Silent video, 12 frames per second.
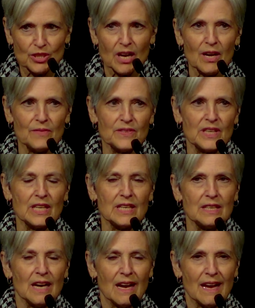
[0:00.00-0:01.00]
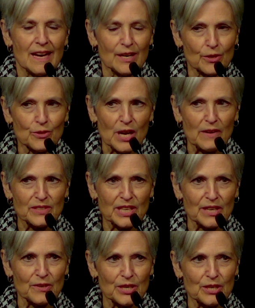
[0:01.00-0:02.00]
of the aircraft
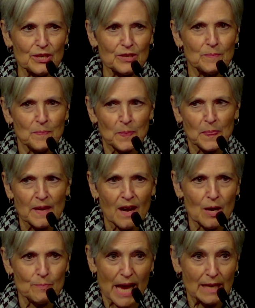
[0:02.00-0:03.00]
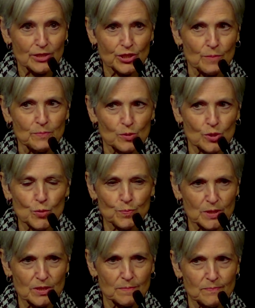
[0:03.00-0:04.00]
carrier battleship
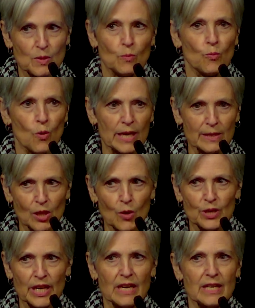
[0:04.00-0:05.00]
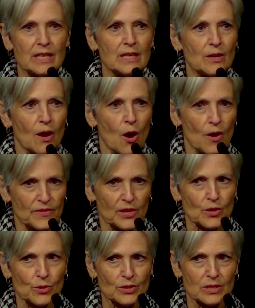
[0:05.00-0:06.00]
groups, one located off the
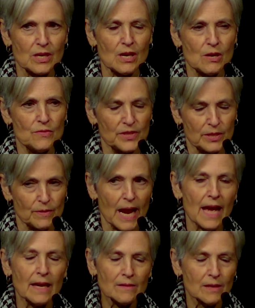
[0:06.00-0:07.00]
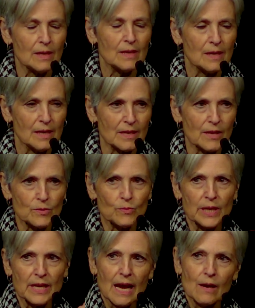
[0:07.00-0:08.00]
coast of Iran, another one
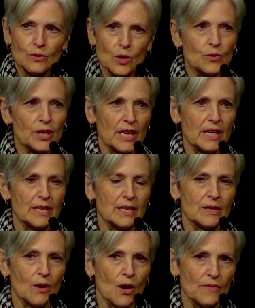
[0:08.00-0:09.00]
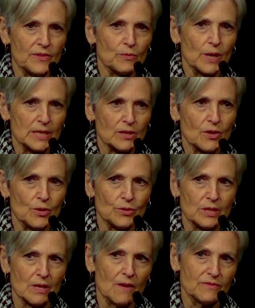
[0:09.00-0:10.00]
now located off the west coast
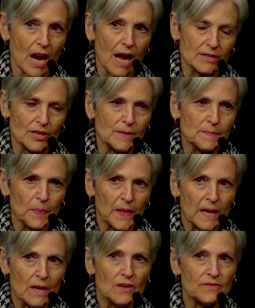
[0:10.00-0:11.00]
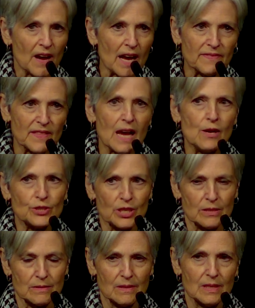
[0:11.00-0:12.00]
of Gaza,
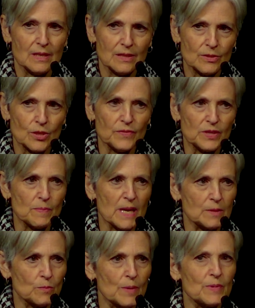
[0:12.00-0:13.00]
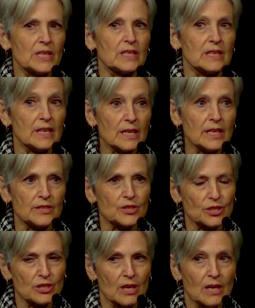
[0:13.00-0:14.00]
5,000 servicemen and women in each,
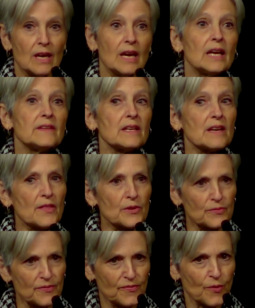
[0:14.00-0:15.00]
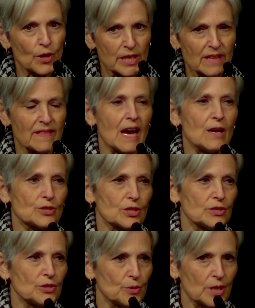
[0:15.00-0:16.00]
and another 40,000
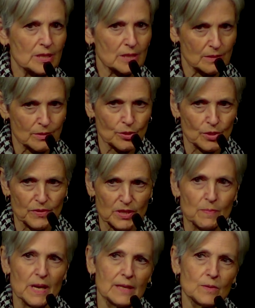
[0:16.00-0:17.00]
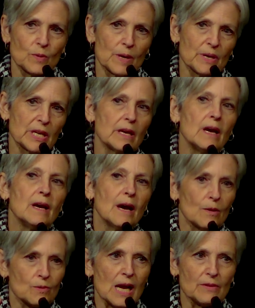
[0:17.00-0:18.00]
U.S. servicemen and women
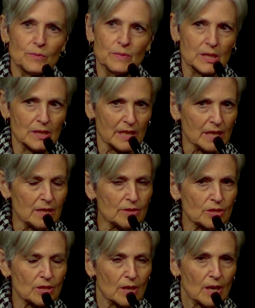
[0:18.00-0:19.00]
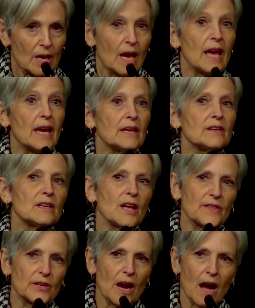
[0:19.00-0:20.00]
around the Middle East, and another
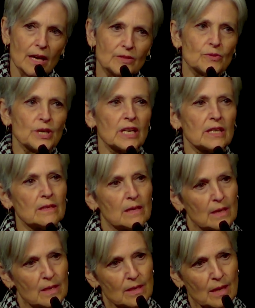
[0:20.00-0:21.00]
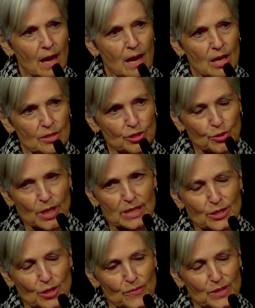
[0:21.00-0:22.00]
100 U.S.
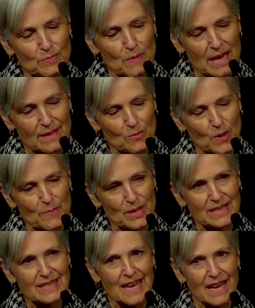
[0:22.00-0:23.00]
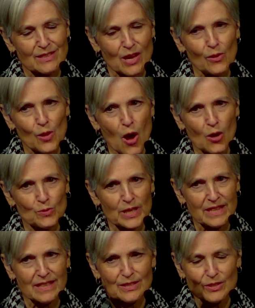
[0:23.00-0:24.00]
servicemen and women sent along with
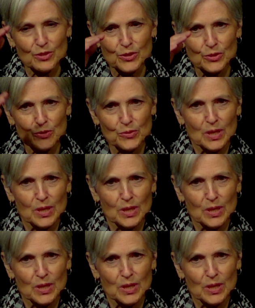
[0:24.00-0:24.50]
this new